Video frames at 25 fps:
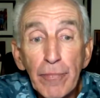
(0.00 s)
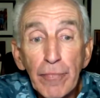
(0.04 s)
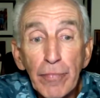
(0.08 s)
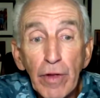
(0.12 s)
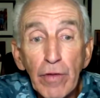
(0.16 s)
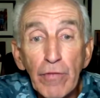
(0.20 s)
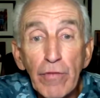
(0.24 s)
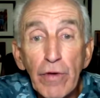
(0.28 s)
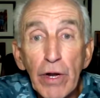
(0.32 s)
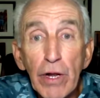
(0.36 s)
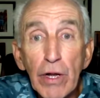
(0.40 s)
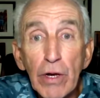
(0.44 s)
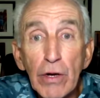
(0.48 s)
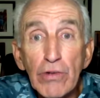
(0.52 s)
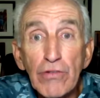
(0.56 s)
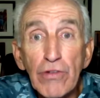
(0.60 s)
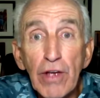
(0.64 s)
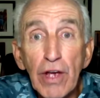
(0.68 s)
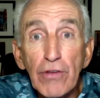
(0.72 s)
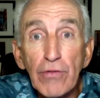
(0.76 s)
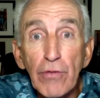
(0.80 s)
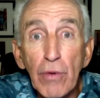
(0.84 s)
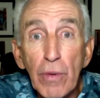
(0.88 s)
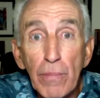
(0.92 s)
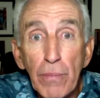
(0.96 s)
videos
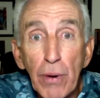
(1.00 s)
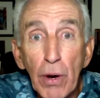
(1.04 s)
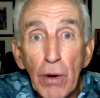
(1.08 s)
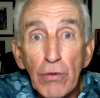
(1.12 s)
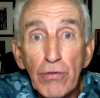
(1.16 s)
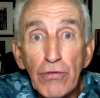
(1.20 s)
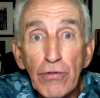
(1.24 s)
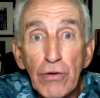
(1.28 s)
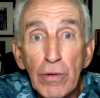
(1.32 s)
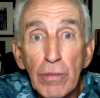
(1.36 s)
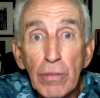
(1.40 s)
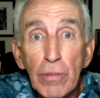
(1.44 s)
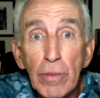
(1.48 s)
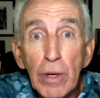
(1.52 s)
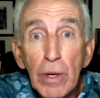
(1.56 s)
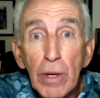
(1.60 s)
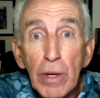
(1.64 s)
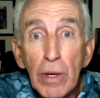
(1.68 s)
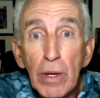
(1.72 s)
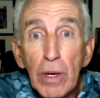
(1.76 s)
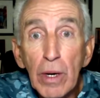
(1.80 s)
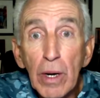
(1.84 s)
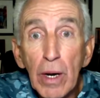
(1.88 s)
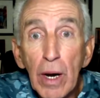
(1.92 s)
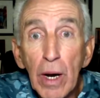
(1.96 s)
as we post them
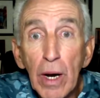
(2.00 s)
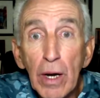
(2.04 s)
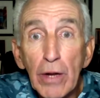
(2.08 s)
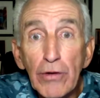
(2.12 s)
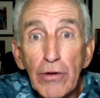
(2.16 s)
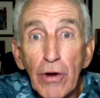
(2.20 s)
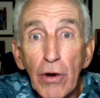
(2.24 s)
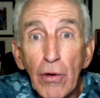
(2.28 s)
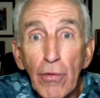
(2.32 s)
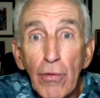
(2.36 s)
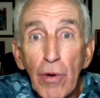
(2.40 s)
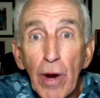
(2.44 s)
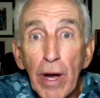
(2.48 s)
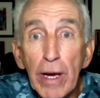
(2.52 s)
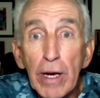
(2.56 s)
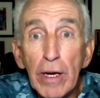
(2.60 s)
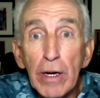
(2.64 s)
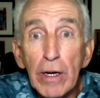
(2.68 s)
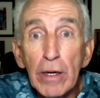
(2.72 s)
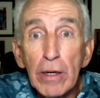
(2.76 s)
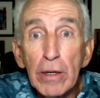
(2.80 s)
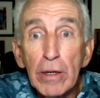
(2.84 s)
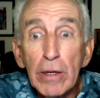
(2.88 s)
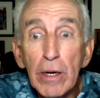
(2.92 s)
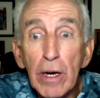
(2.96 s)
to
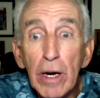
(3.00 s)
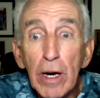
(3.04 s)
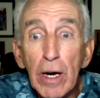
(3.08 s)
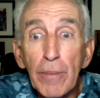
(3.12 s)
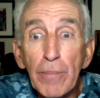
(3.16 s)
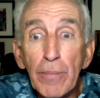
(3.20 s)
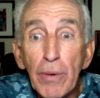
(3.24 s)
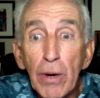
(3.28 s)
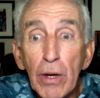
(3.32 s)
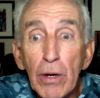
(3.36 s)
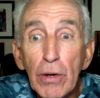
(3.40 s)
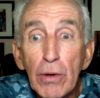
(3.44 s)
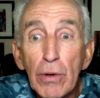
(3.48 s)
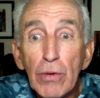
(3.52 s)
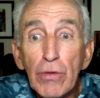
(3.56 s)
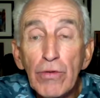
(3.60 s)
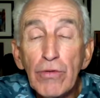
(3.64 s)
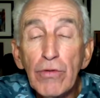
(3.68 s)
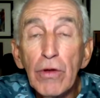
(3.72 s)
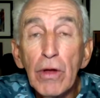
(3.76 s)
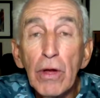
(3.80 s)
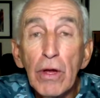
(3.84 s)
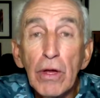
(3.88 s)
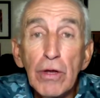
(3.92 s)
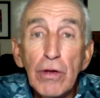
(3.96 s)
regular
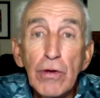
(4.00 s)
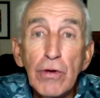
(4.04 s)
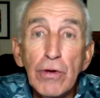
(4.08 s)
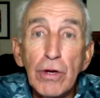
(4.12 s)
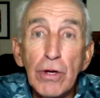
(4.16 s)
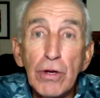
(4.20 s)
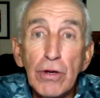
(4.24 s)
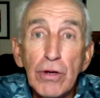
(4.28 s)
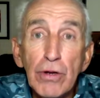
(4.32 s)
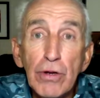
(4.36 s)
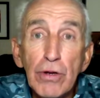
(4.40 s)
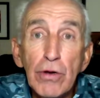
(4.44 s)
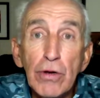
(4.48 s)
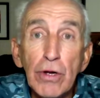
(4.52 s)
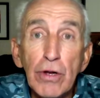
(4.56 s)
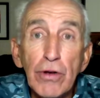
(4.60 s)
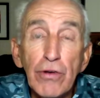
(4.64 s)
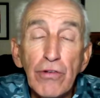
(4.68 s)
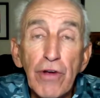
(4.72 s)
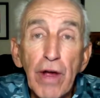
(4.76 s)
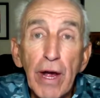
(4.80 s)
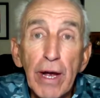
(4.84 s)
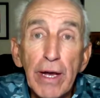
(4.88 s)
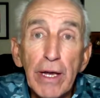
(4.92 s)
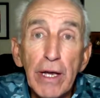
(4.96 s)
uploads, you can
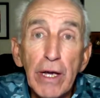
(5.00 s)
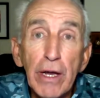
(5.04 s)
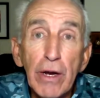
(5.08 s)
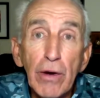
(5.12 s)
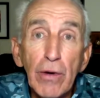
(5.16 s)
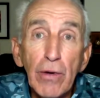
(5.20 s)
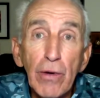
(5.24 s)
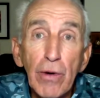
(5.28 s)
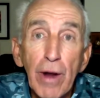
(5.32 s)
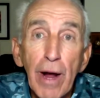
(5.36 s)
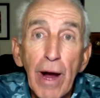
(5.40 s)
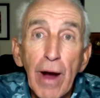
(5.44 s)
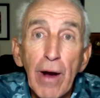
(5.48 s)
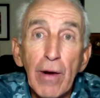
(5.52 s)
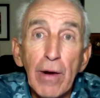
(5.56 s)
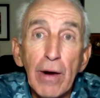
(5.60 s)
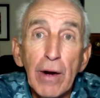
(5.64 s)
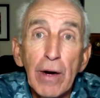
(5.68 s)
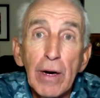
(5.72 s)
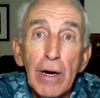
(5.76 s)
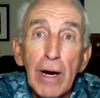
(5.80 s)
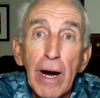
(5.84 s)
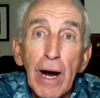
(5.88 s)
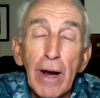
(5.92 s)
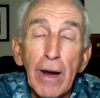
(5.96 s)
check in on our
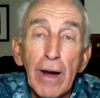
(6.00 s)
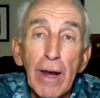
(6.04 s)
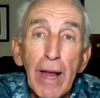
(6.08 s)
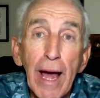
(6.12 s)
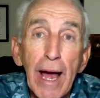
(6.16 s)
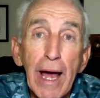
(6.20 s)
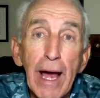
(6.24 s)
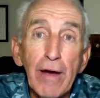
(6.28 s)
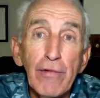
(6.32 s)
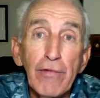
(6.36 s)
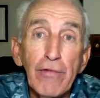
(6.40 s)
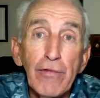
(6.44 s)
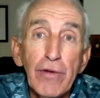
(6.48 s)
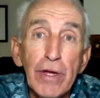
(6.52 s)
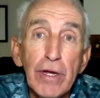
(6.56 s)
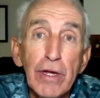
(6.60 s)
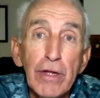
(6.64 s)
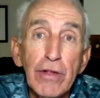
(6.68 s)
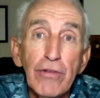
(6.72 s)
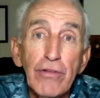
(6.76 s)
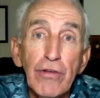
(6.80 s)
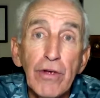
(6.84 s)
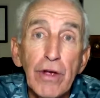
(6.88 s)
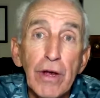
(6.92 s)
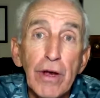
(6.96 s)
live
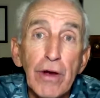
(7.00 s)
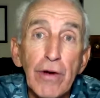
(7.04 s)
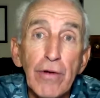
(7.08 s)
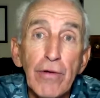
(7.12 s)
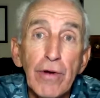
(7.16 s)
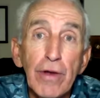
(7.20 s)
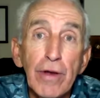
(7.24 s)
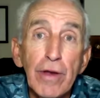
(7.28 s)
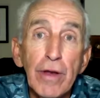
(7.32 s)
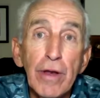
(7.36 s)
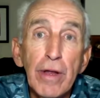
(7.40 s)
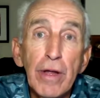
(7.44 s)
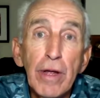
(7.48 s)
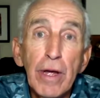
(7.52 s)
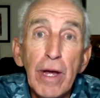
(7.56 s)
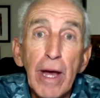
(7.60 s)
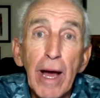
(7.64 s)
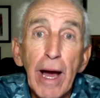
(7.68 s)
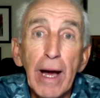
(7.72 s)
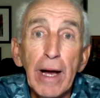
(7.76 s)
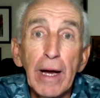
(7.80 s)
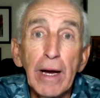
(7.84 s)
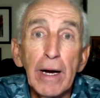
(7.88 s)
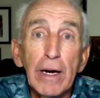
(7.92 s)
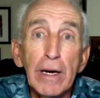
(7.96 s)
feeds here and
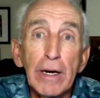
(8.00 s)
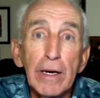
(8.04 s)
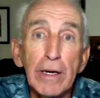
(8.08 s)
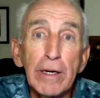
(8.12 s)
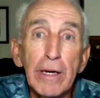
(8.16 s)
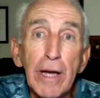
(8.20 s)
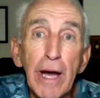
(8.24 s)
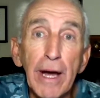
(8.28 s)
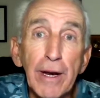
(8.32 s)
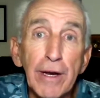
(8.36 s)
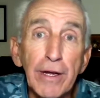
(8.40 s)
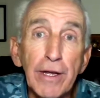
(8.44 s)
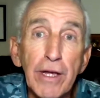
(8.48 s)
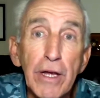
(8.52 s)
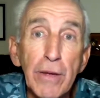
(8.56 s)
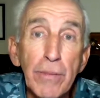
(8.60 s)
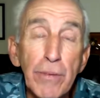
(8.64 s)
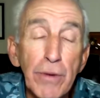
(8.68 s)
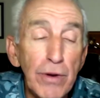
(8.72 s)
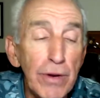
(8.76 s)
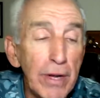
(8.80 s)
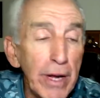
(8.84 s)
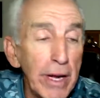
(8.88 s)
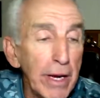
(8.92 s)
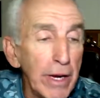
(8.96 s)
kind of keep
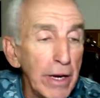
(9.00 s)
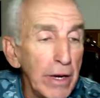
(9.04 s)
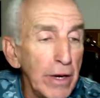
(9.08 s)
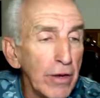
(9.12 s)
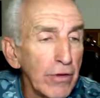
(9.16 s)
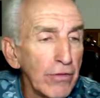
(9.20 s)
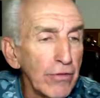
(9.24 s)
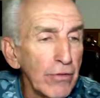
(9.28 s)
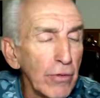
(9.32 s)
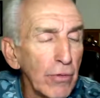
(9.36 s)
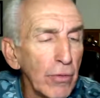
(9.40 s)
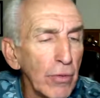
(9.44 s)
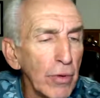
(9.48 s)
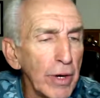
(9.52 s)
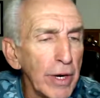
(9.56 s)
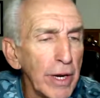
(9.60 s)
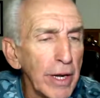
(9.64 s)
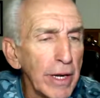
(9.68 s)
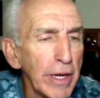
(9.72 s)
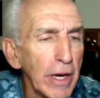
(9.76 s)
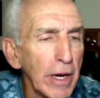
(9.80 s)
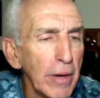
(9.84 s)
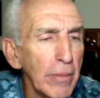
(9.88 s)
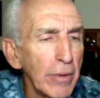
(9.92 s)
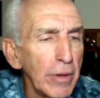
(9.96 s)
you dated as to when they're
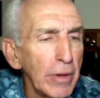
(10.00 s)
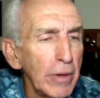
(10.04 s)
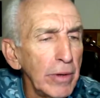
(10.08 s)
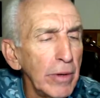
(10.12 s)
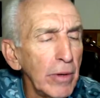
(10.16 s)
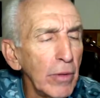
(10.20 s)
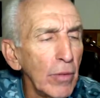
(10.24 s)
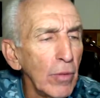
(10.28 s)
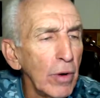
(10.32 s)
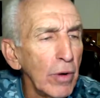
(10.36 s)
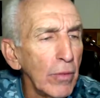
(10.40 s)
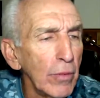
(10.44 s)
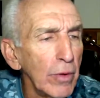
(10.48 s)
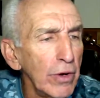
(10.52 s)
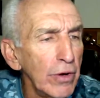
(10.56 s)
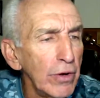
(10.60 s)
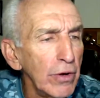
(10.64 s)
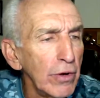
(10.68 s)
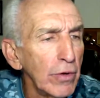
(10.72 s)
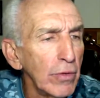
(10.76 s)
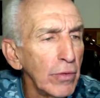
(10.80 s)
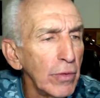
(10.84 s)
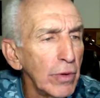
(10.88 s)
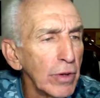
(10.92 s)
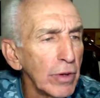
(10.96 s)
coming and what we're
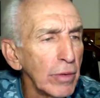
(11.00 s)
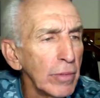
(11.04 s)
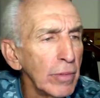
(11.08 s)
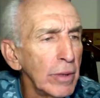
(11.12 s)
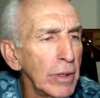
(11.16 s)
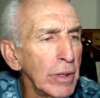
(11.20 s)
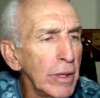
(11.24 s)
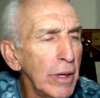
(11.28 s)
doing with them.